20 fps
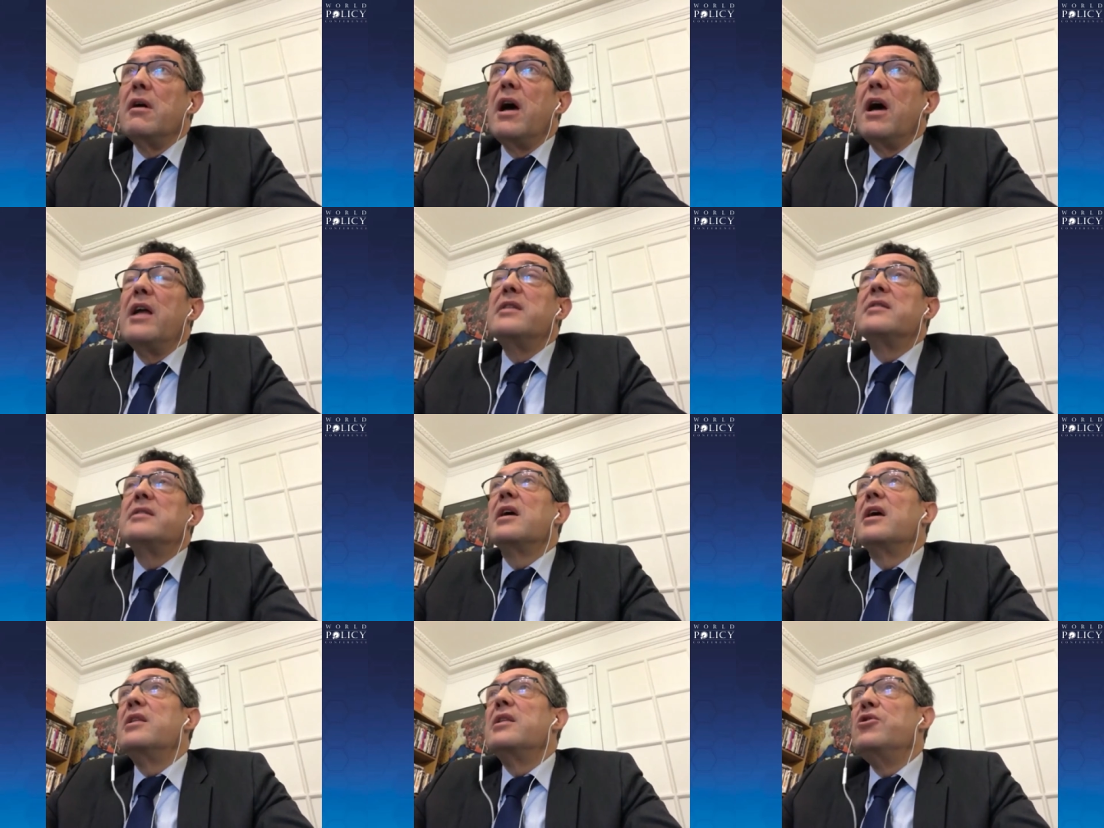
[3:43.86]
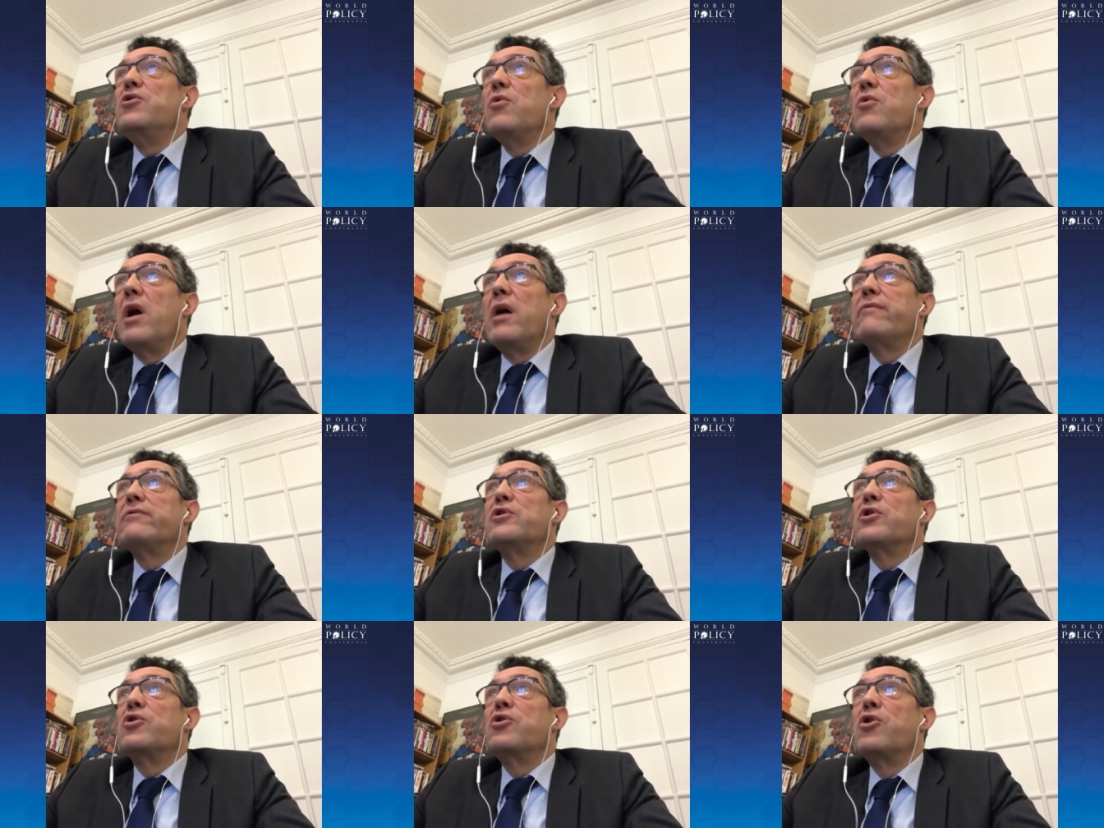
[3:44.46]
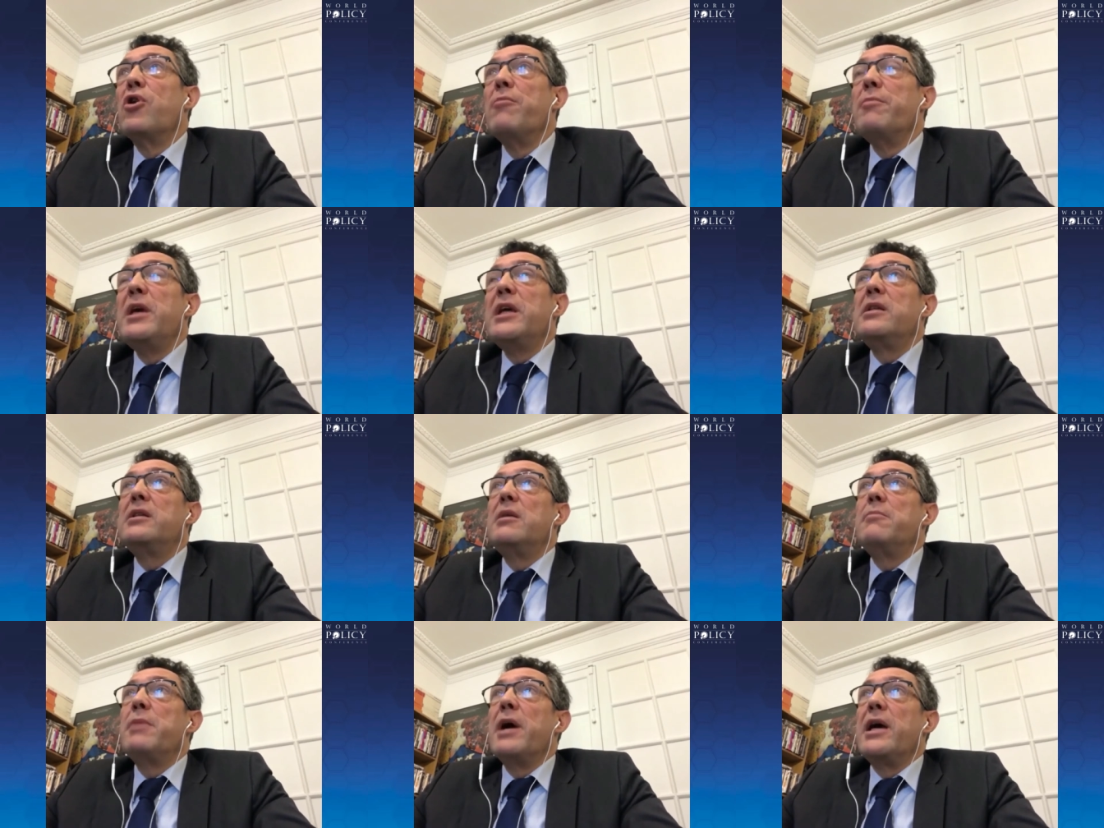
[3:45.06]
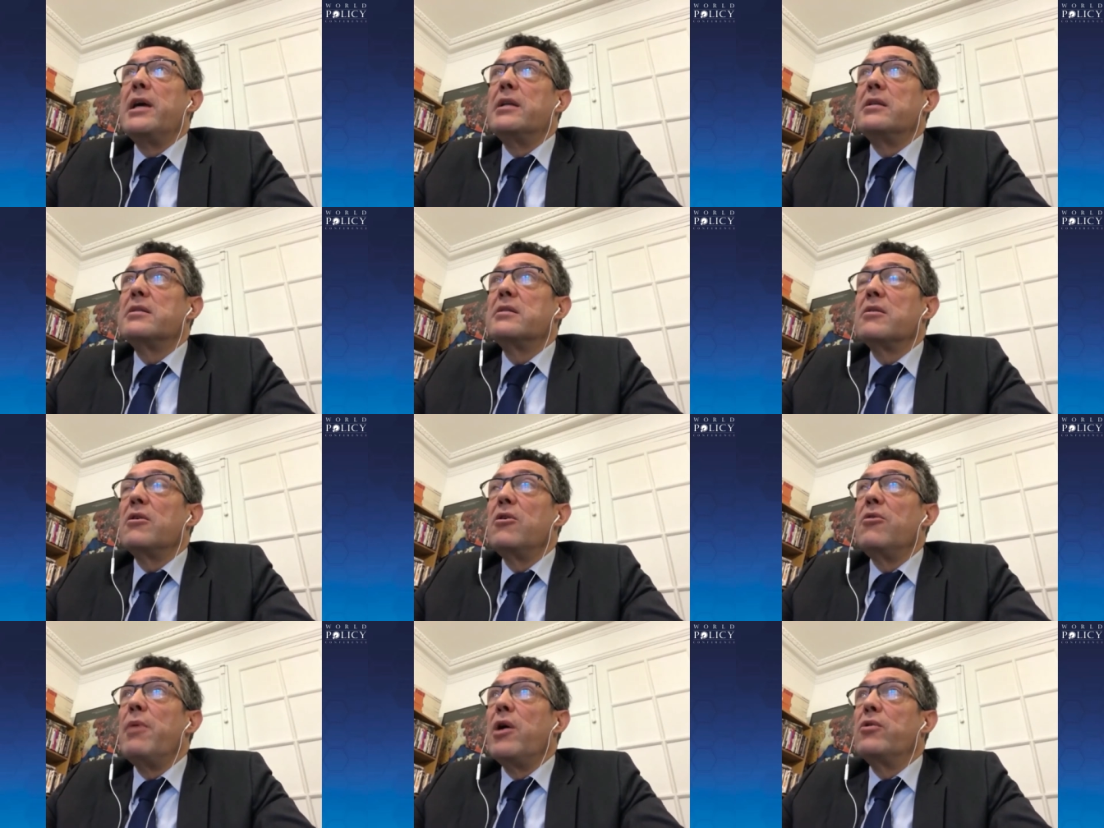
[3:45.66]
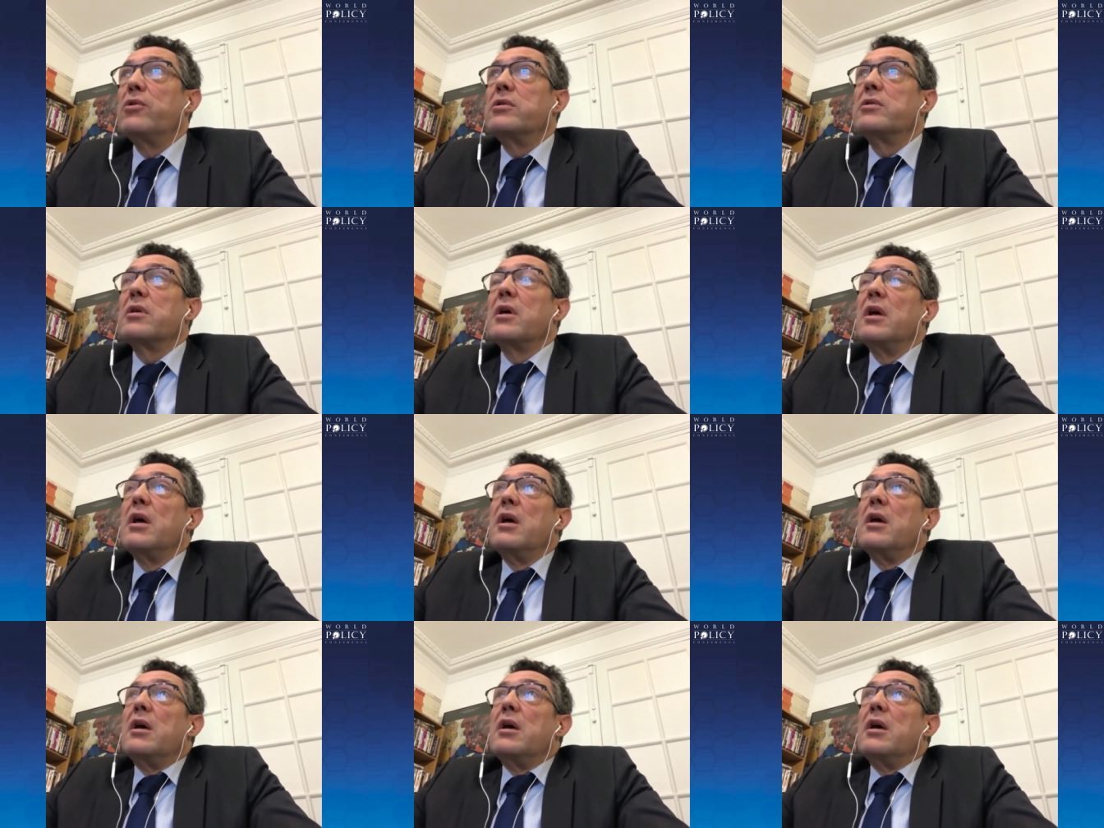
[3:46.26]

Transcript: And then you have the coming debates about